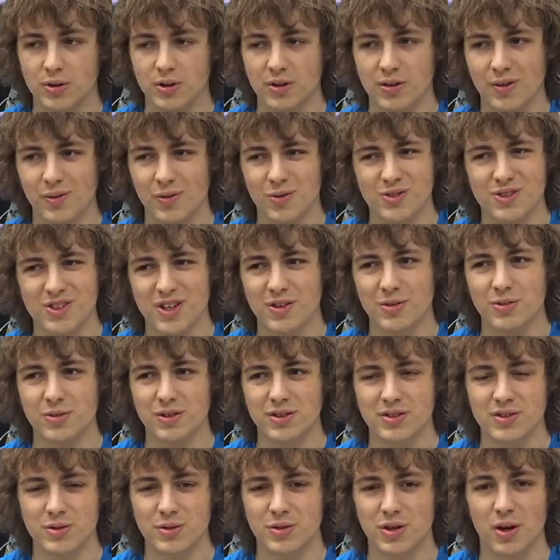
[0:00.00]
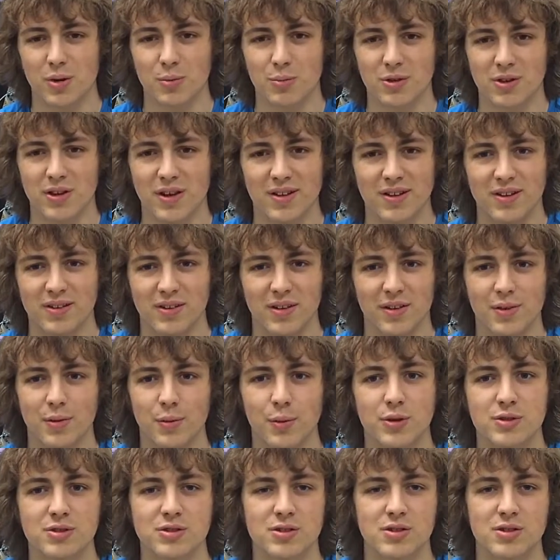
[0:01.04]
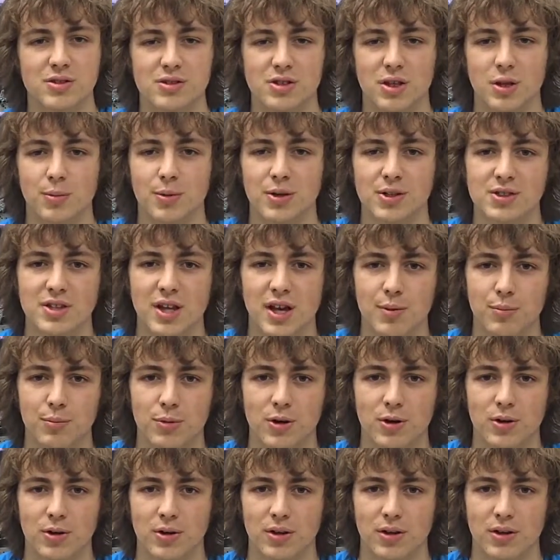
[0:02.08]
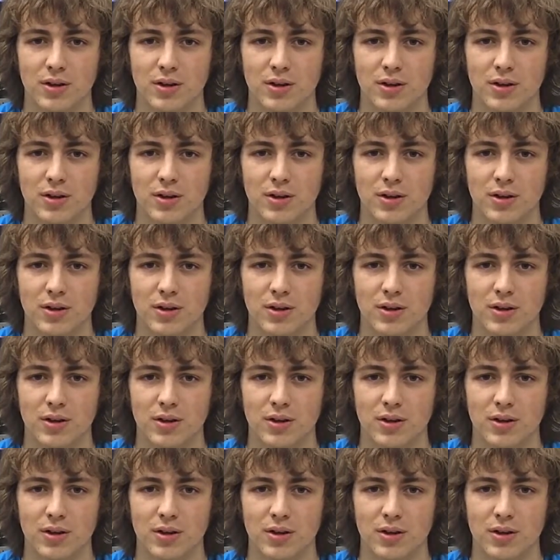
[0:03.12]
but they were genuinely too complicated, like the ones on the Starbucks Amber,